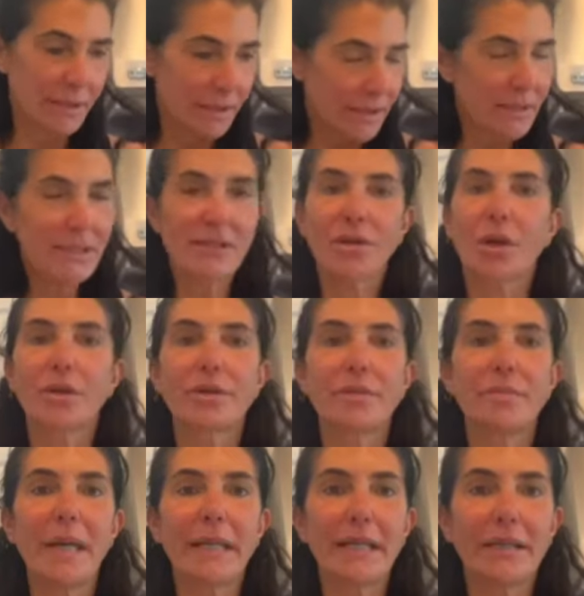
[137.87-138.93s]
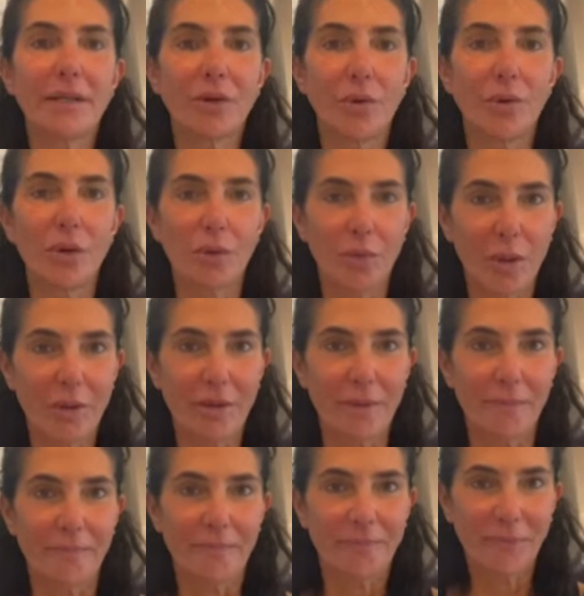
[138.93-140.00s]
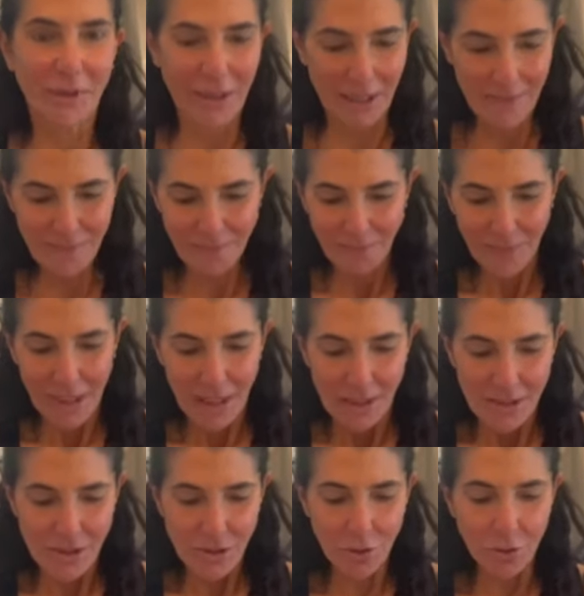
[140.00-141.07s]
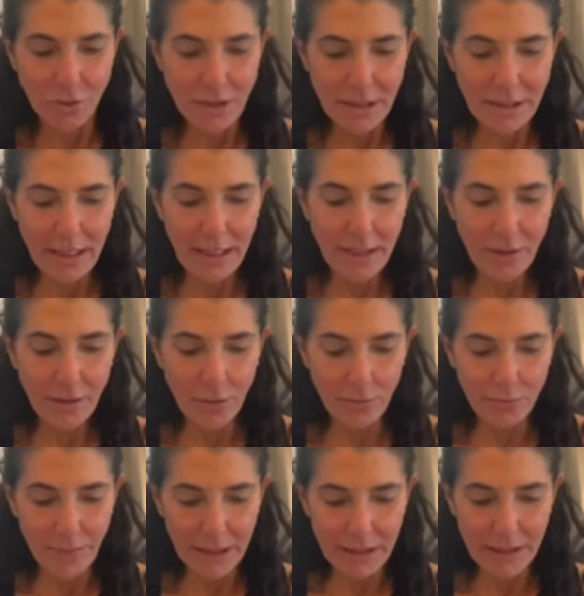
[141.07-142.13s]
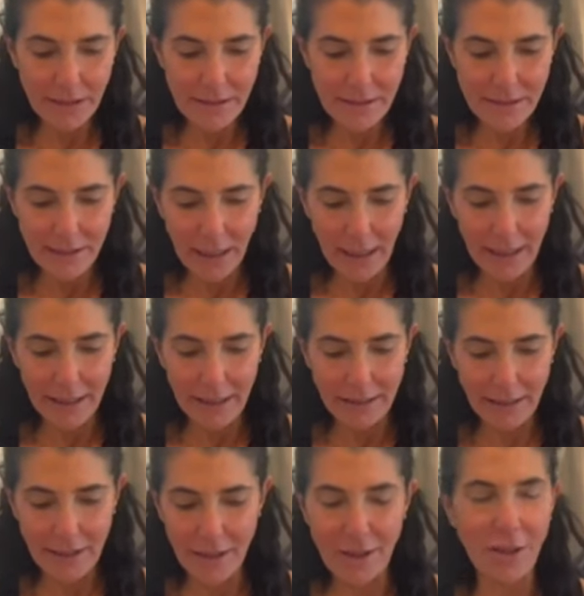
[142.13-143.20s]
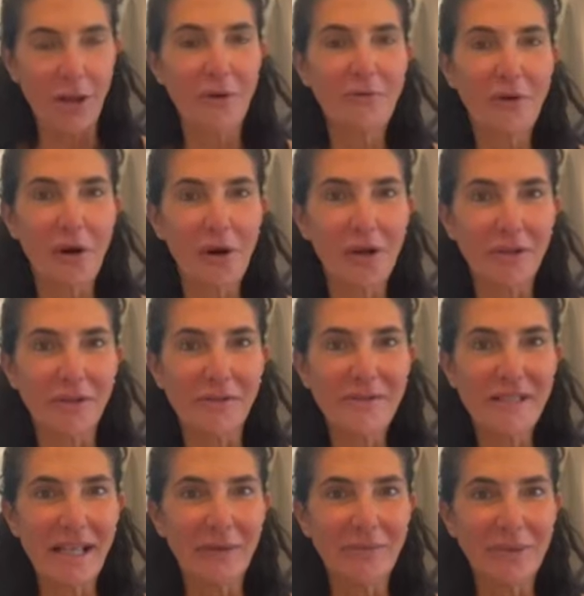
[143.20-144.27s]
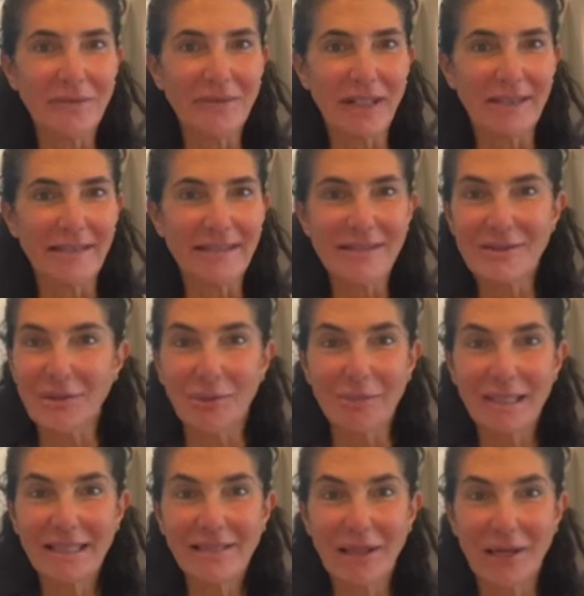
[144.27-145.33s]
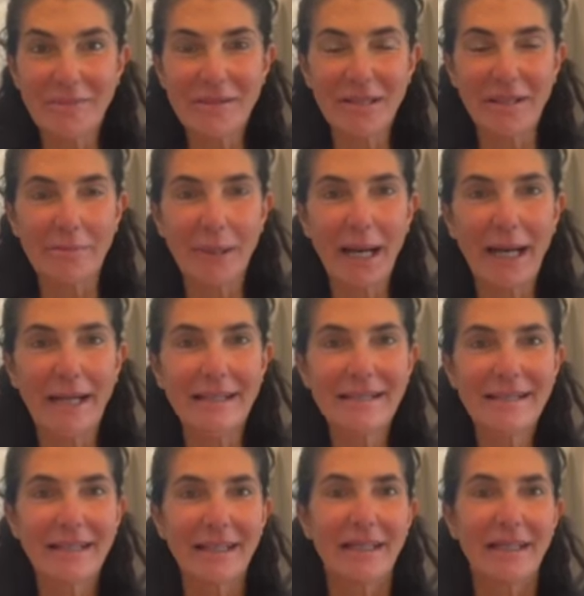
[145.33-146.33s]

start making the oil with them. Okay, so today, because I love olives and we've done this so many times in the past,